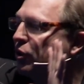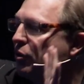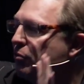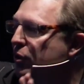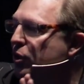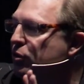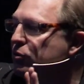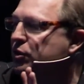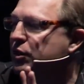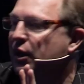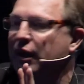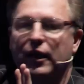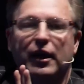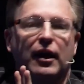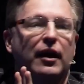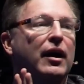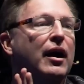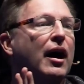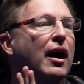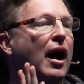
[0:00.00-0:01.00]
of music.
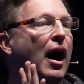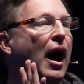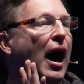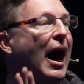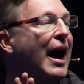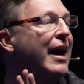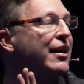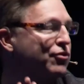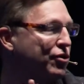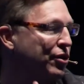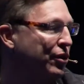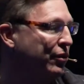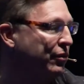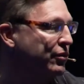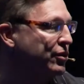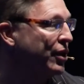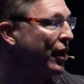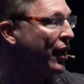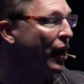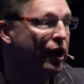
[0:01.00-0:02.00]

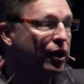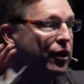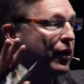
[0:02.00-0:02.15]
iTunes. You